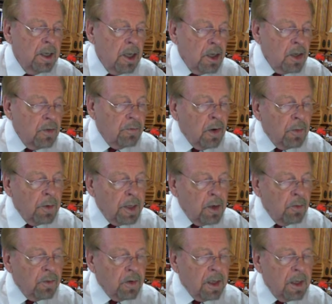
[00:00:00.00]
You've already
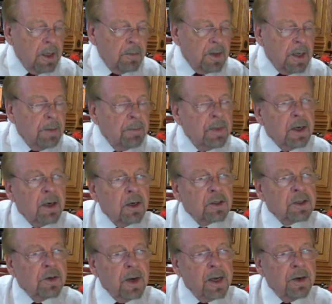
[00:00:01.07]
overcome them because
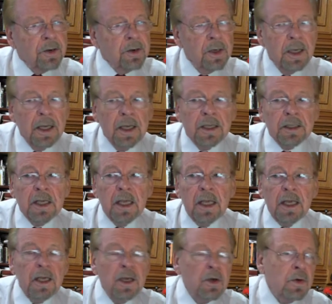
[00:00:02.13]
greater is
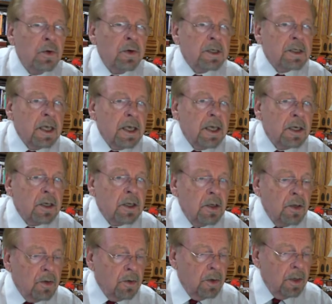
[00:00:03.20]
he who is in
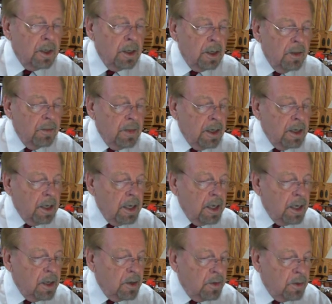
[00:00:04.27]
you than
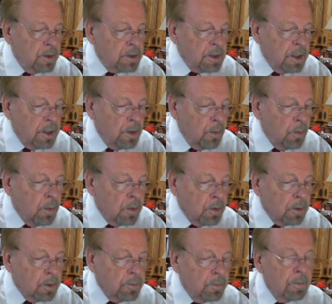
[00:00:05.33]
he who is in the
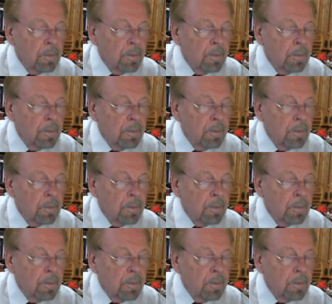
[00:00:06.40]
world.